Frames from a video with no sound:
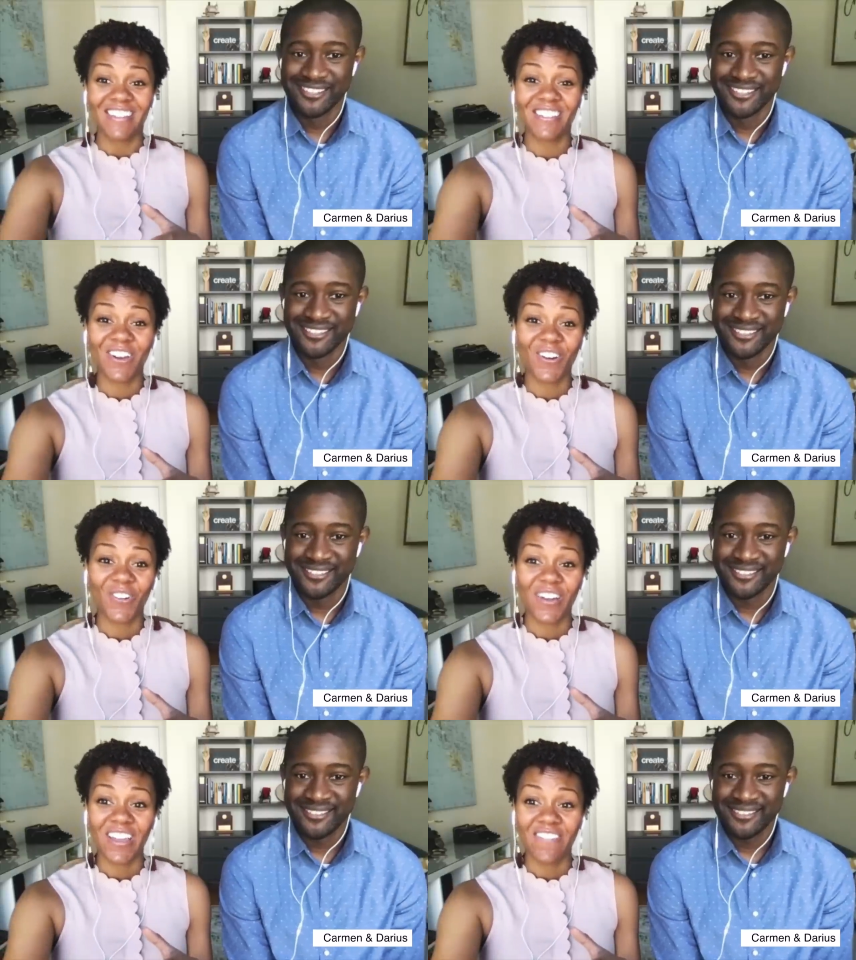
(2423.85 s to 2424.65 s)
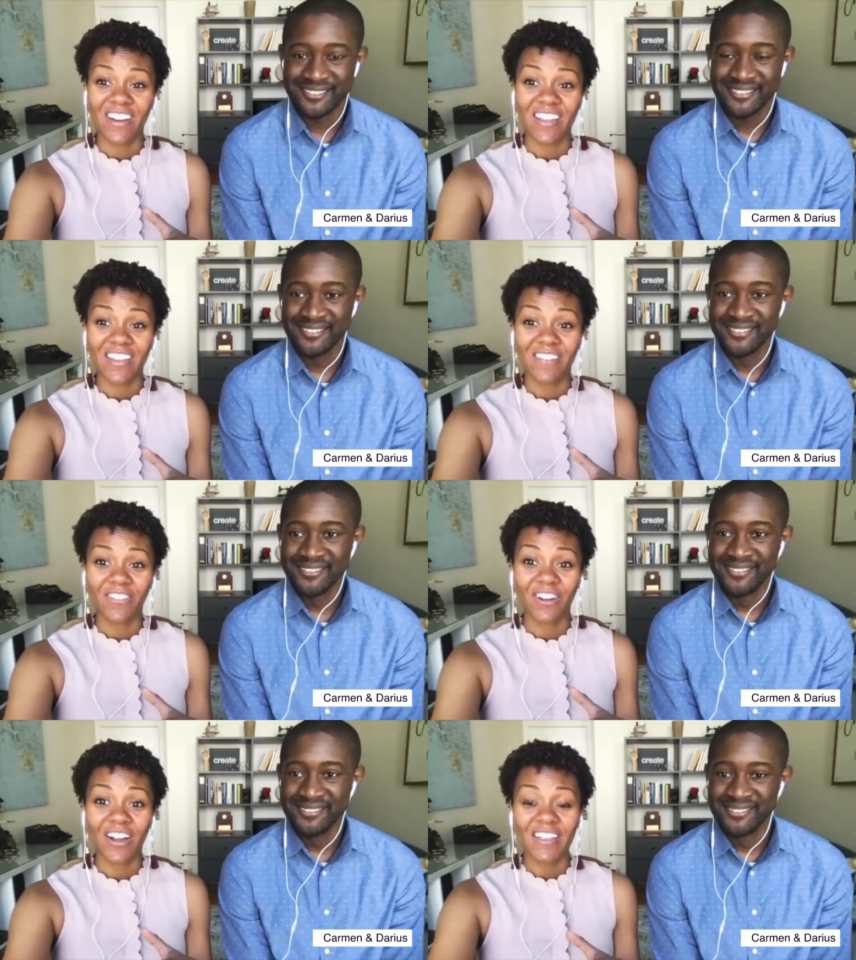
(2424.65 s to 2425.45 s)
Speaker 1: so if anything
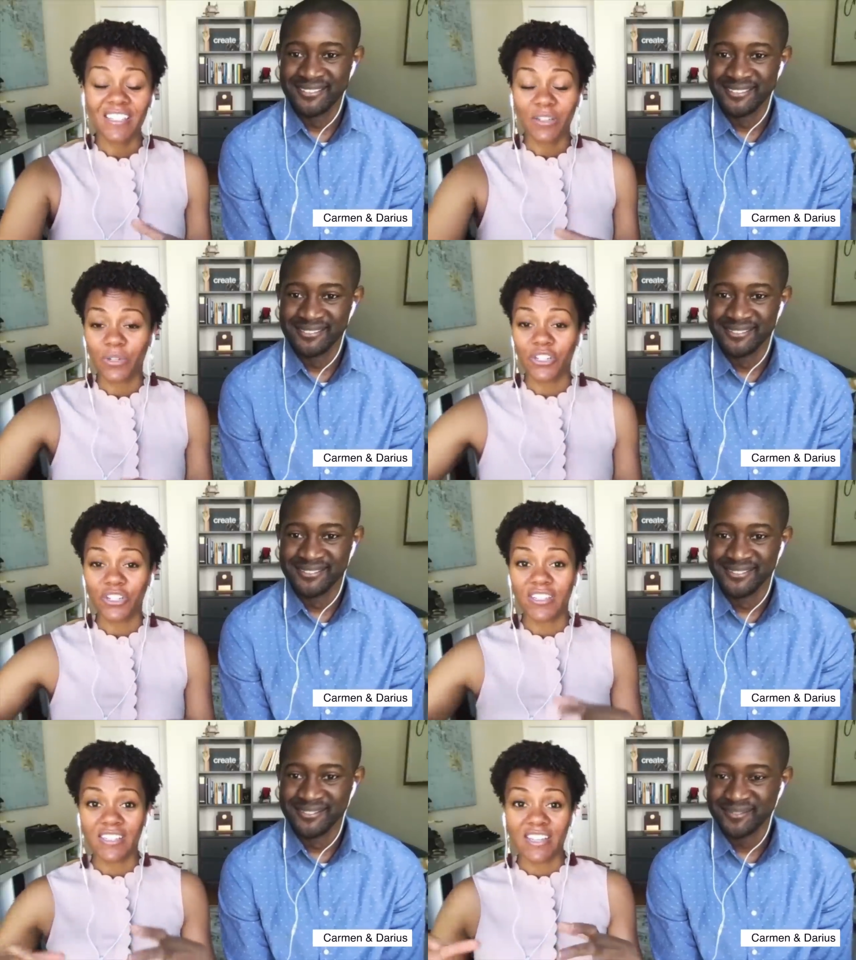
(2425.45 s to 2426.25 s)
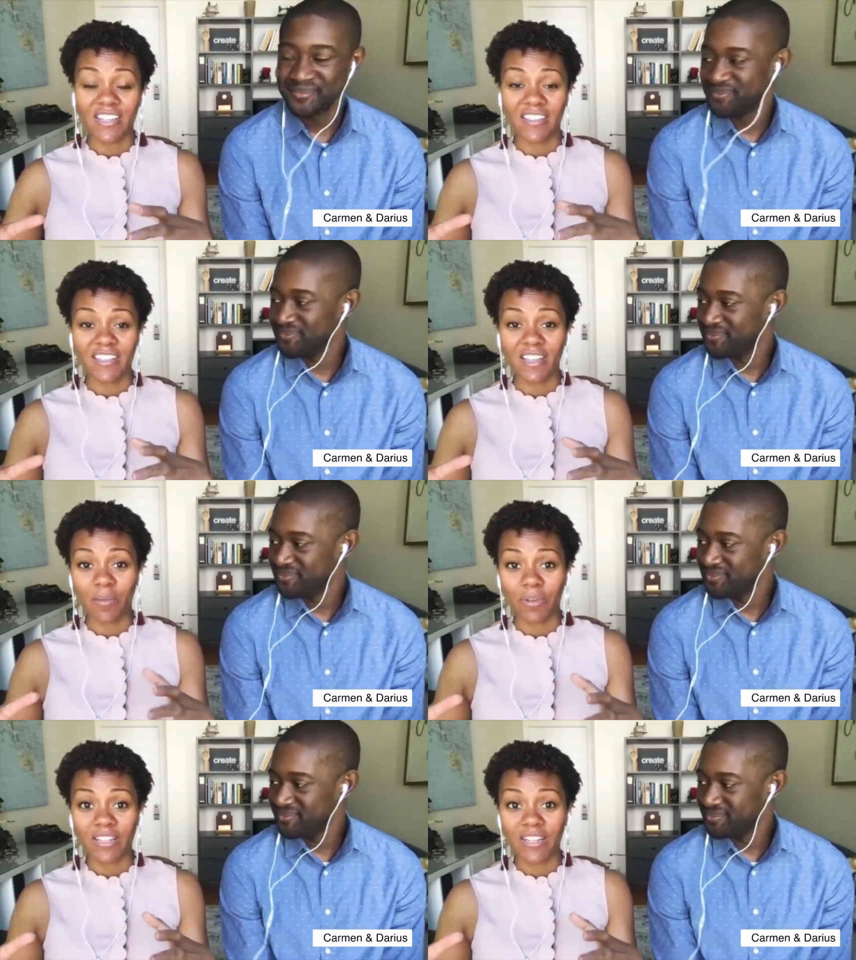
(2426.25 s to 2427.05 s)
for us it was just the the
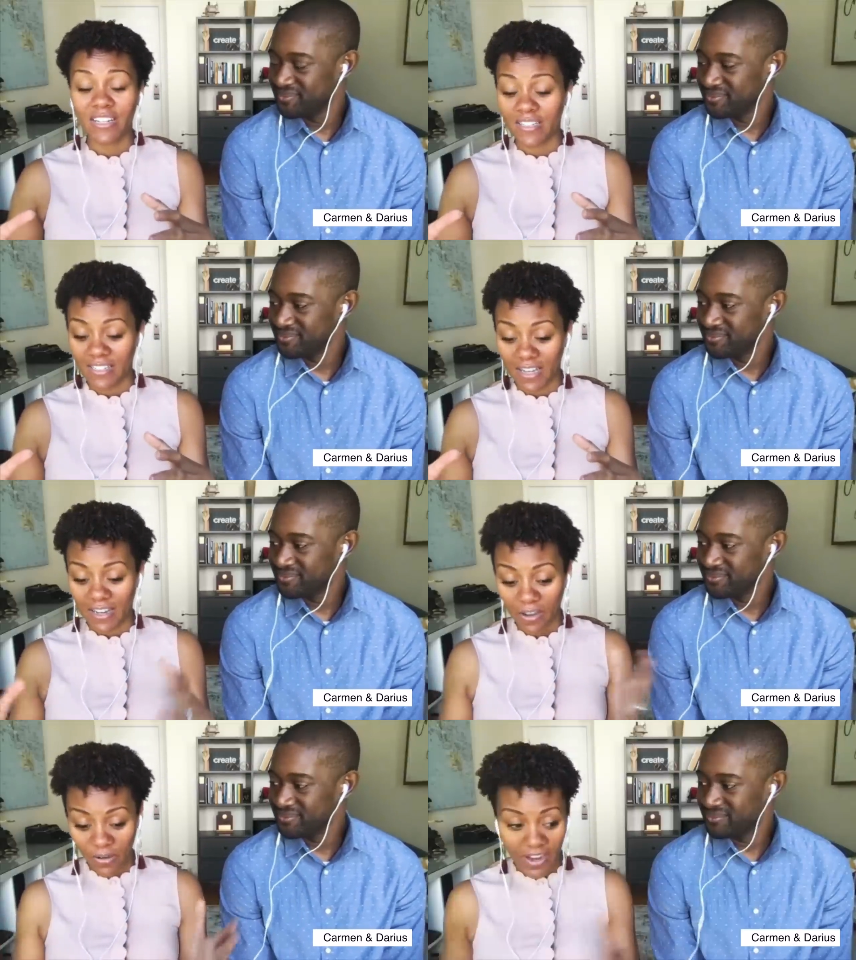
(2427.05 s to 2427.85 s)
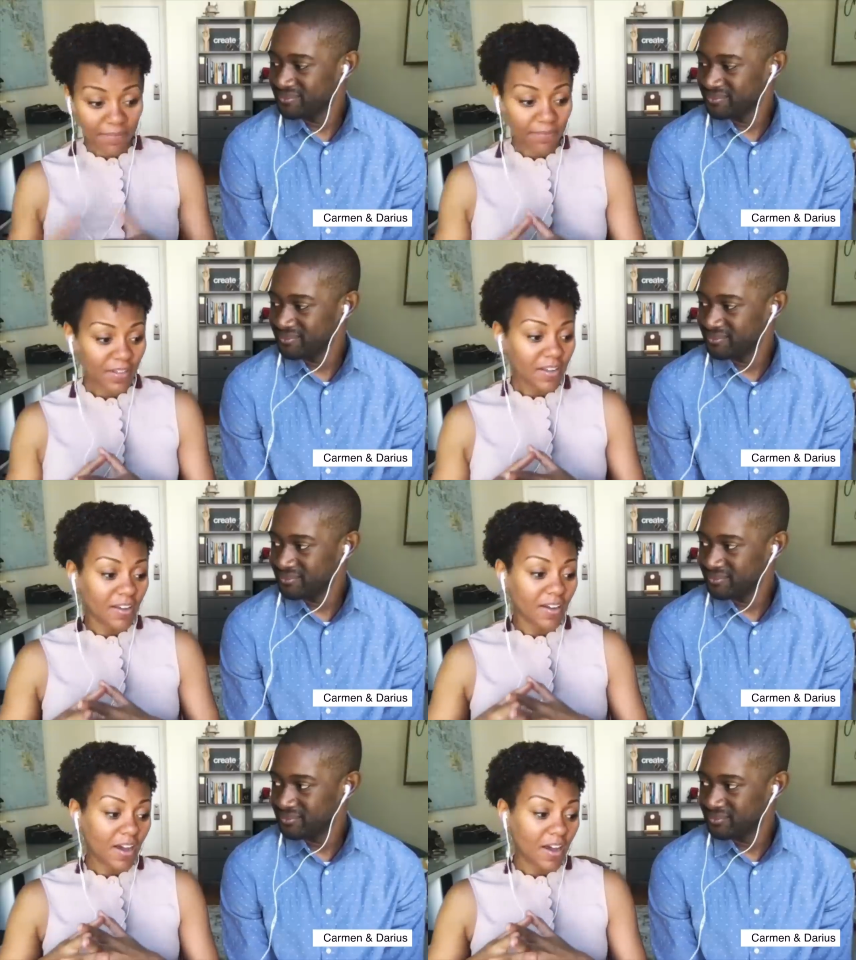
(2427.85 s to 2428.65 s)
ability to say okay
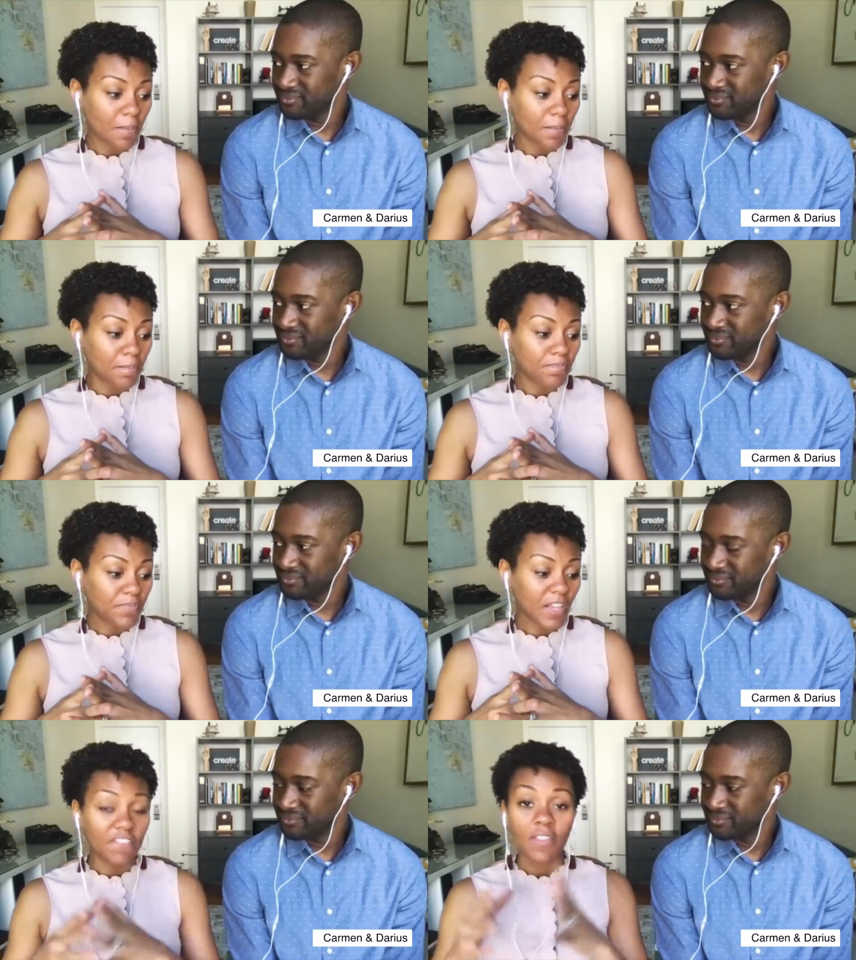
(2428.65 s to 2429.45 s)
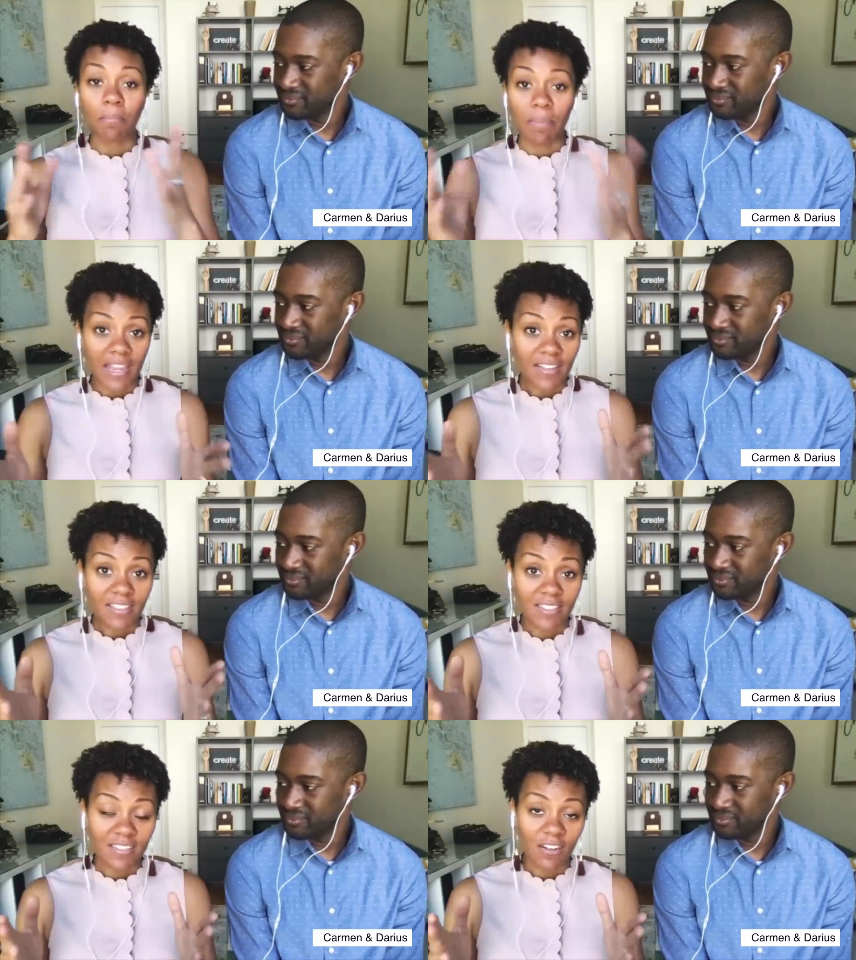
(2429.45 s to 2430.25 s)
um, if the
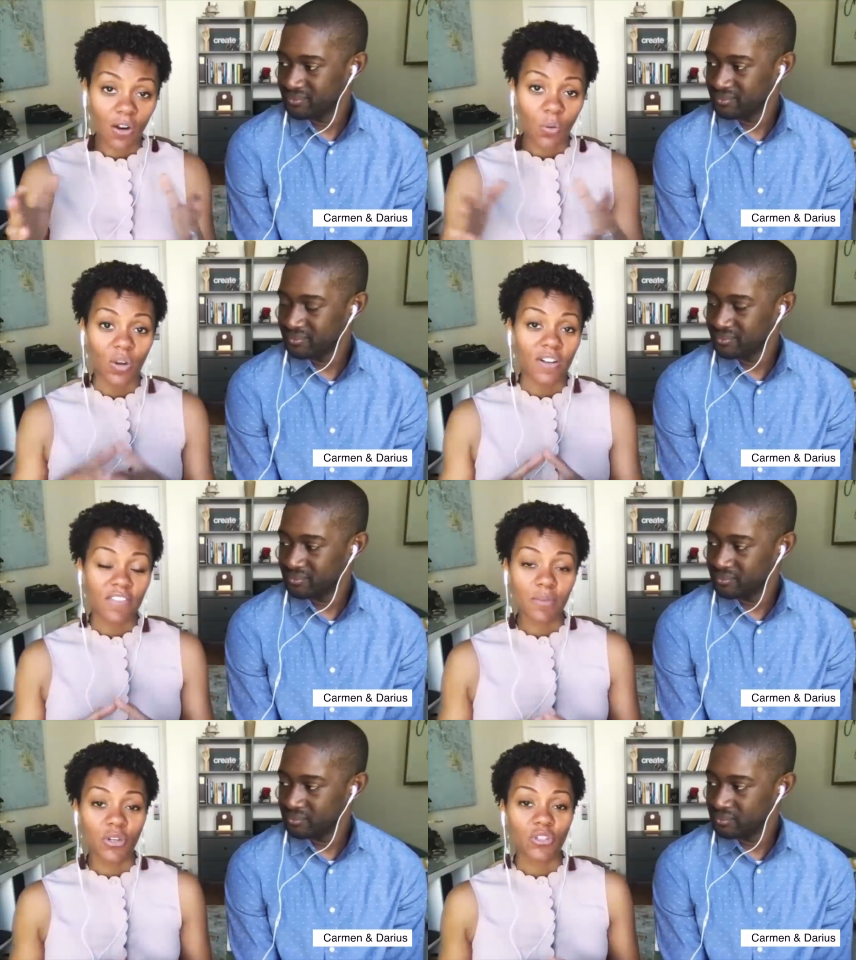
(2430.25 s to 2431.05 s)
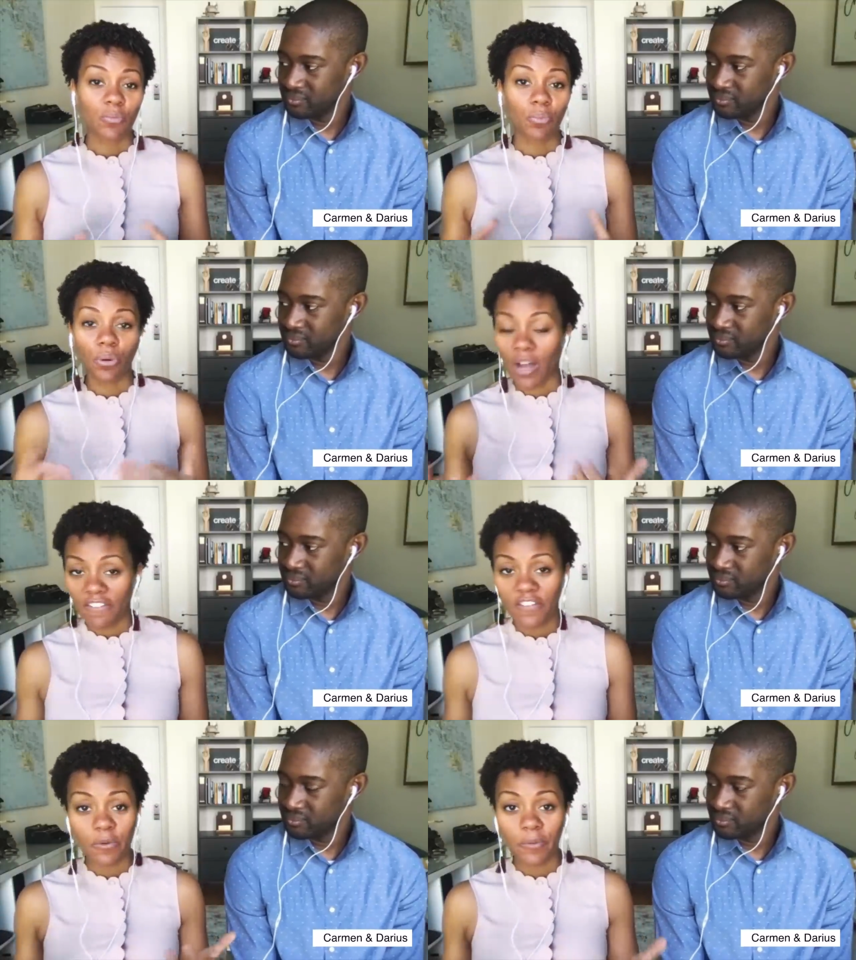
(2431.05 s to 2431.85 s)
banks are one of the most
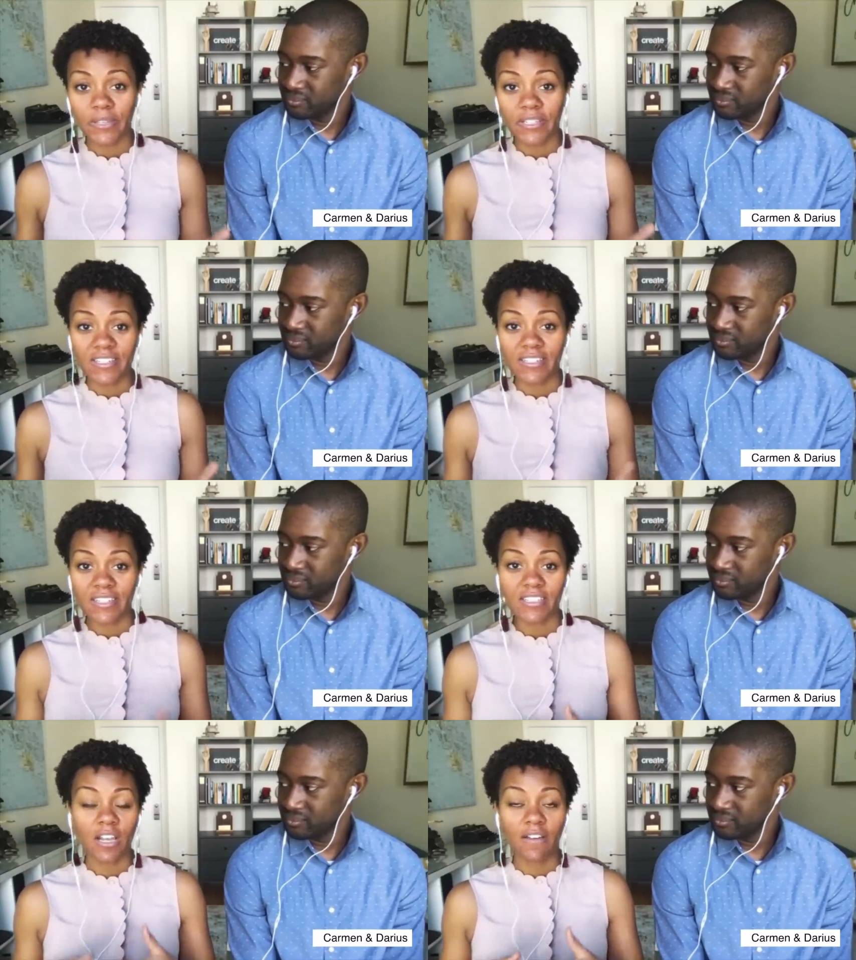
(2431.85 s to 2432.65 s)
profitable businesses of